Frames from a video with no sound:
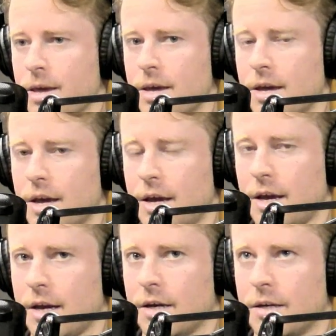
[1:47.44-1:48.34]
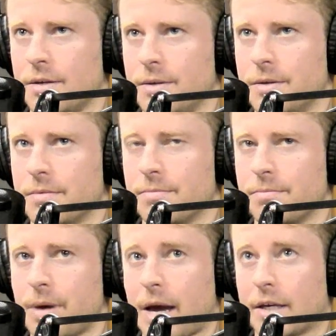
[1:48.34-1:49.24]
And
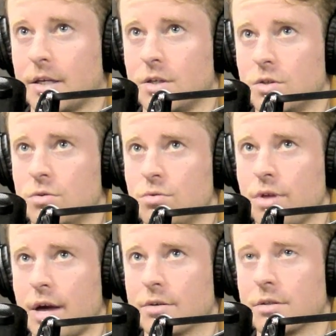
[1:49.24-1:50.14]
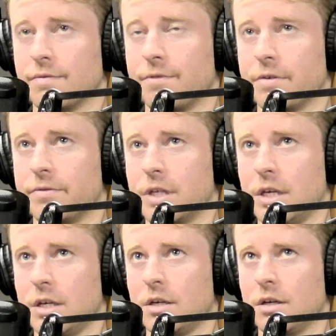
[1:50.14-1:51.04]
back in
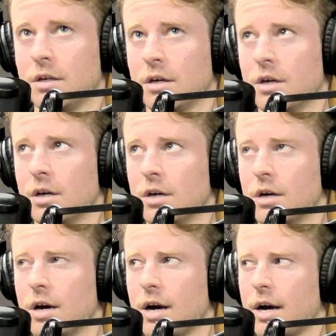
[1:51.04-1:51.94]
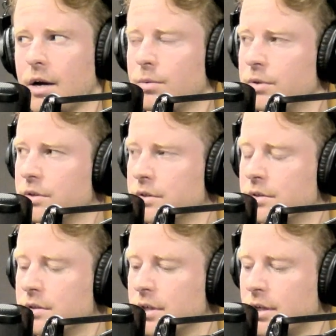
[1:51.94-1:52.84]
2015, I
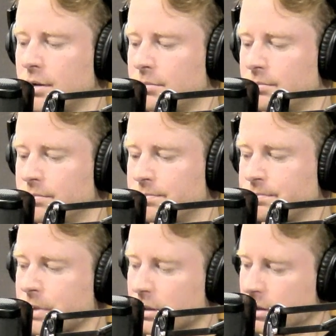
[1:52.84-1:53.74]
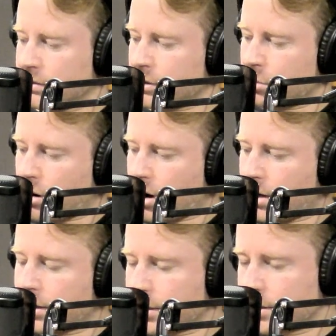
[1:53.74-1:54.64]
was living abroad
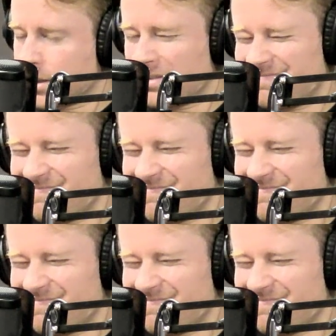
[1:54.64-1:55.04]
and I said,